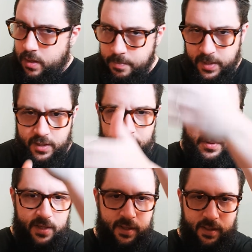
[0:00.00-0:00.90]
but
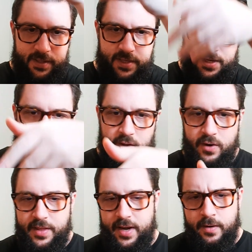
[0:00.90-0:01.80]
completely lenticular
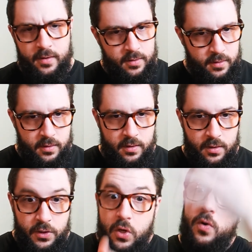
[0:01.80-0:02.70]
and then
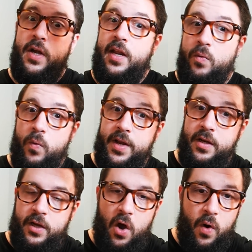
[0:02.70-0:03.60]
nudity when
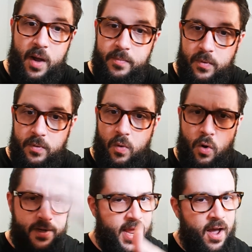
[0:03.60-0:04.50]
you go up.
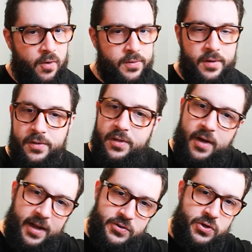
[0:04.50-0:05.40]
Or down,
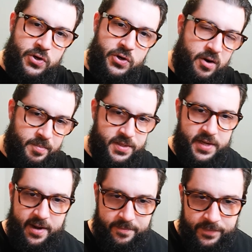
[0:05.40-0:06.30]
not sure 100%.